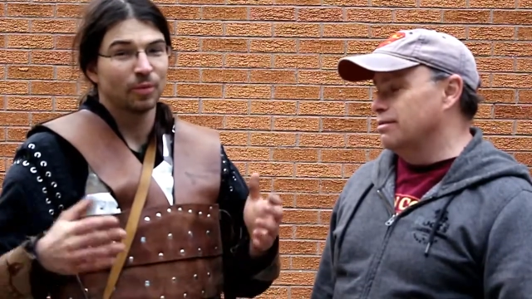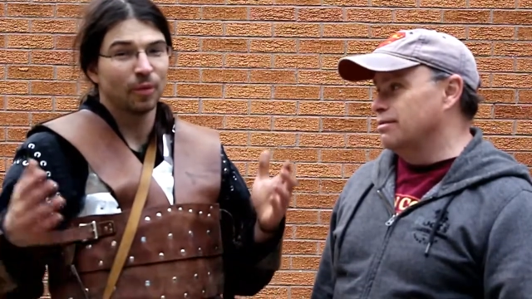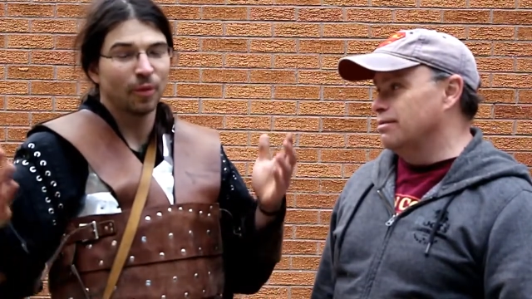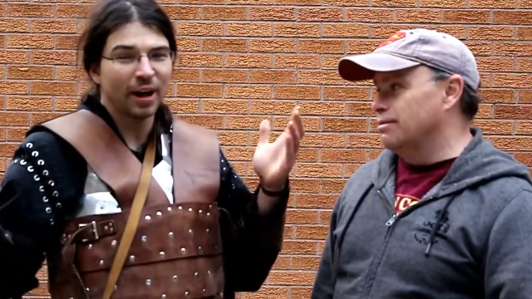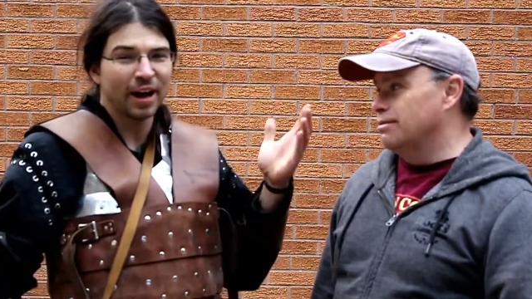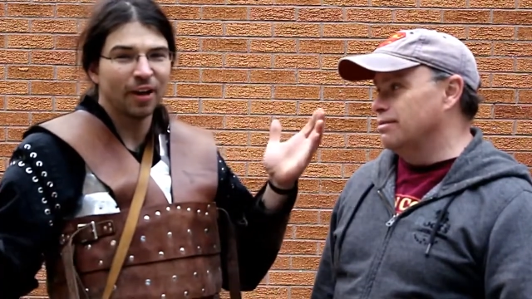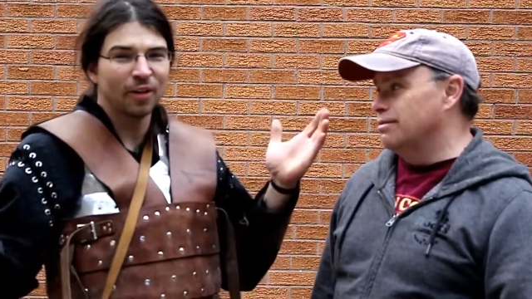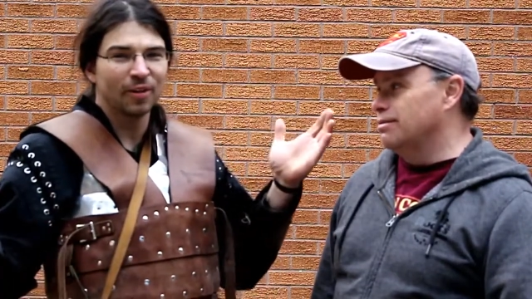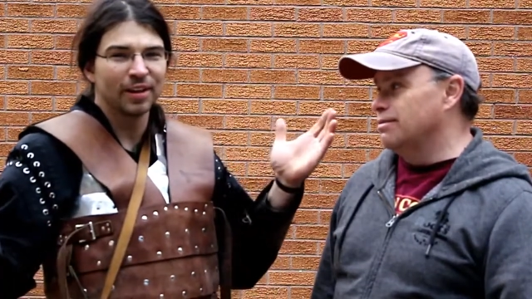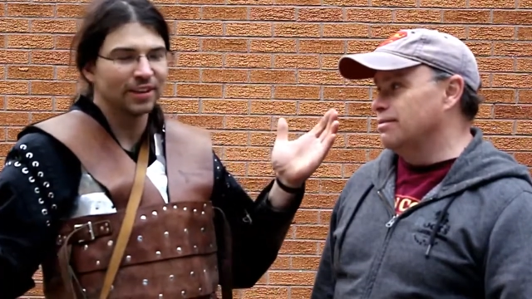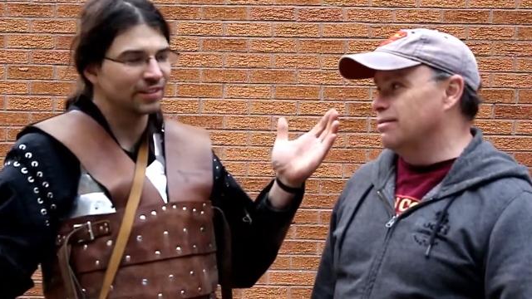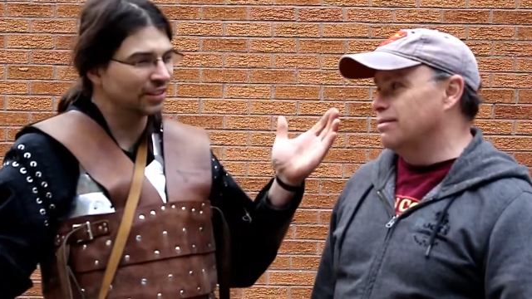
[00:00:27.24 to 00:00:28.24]
Speaker 1: Well,
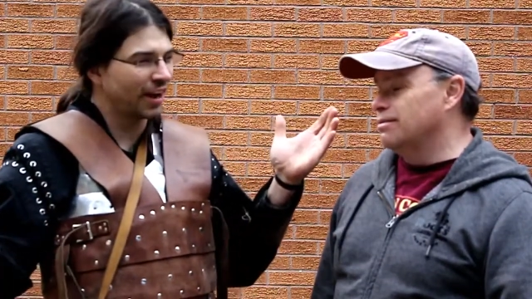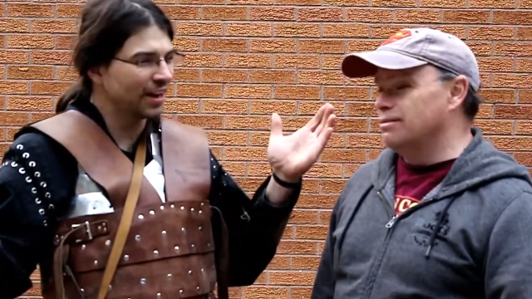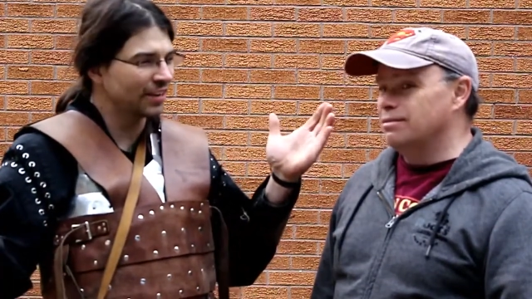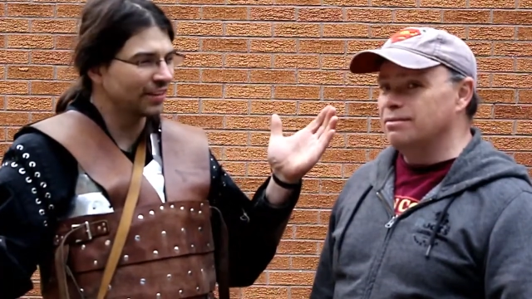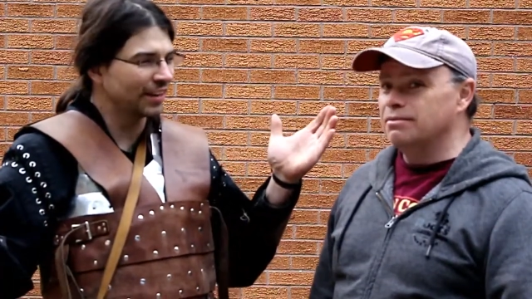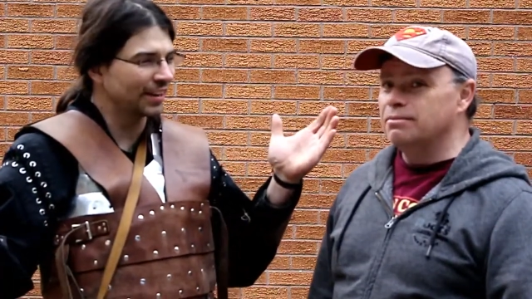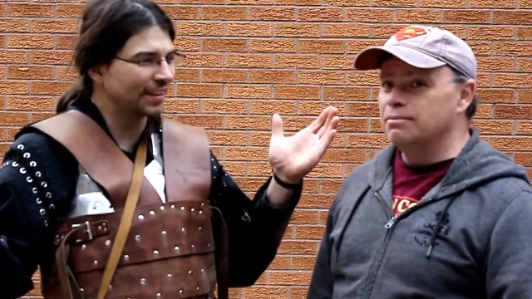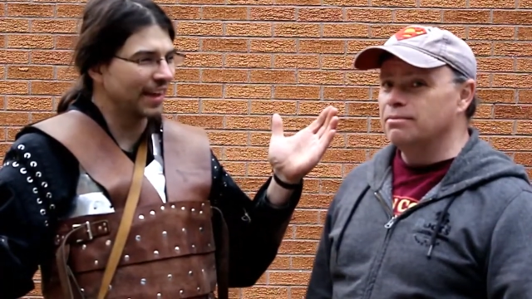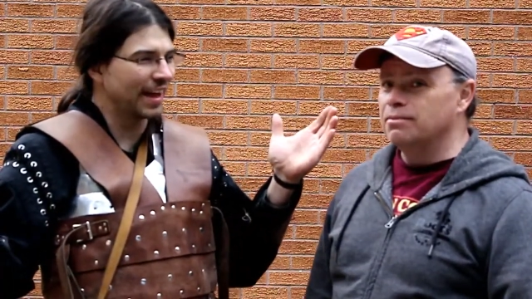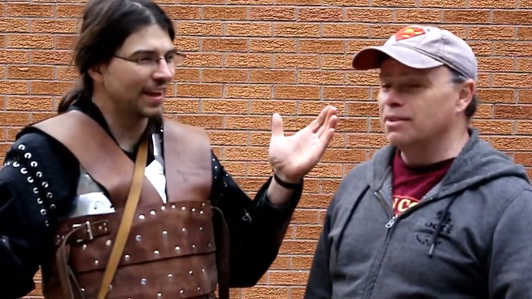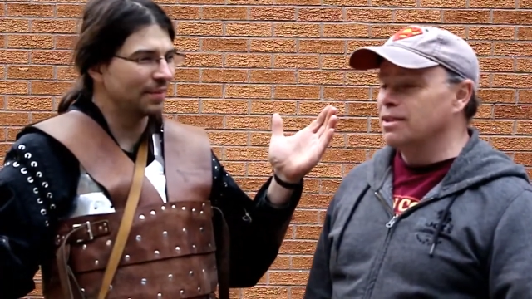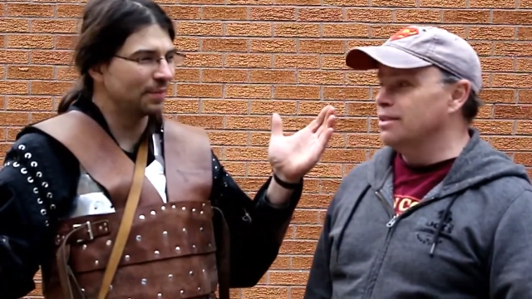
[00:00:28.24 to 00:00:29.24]
it's kind of like
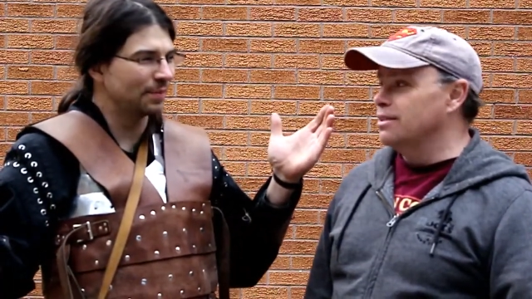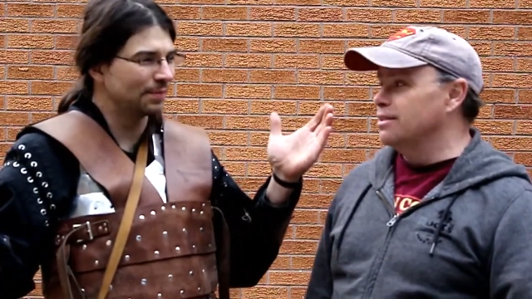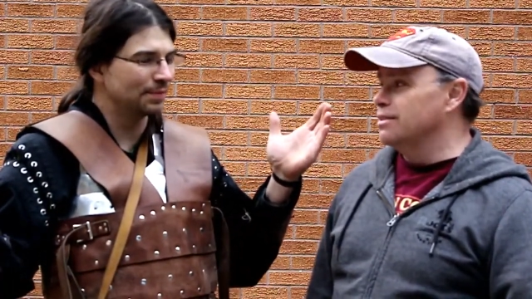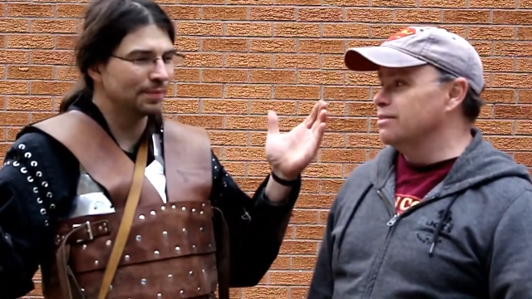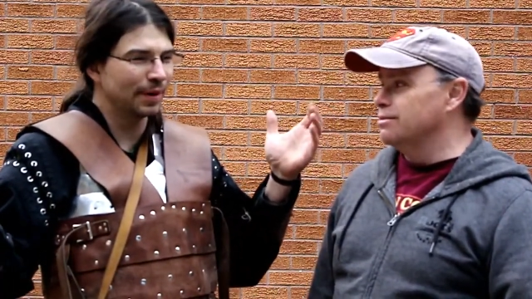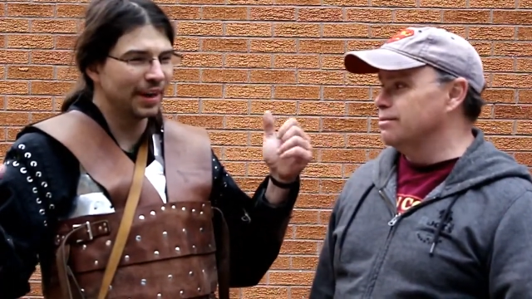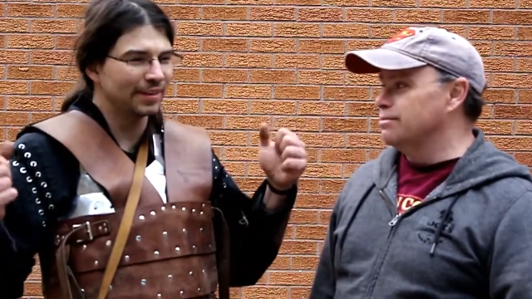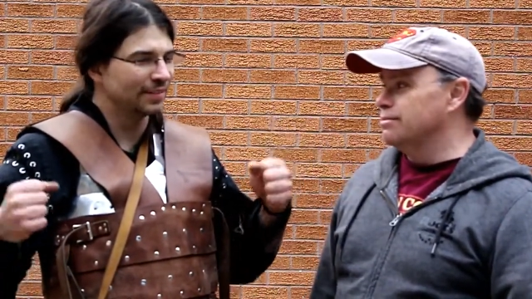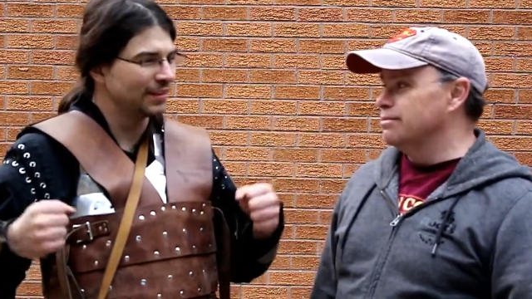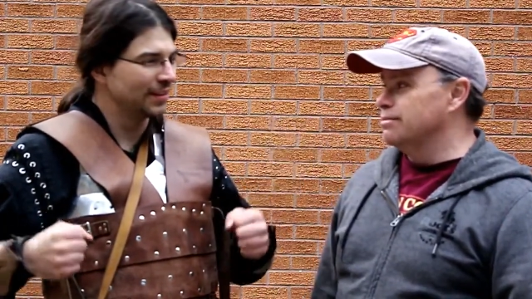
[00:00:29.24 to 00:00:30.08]
that, but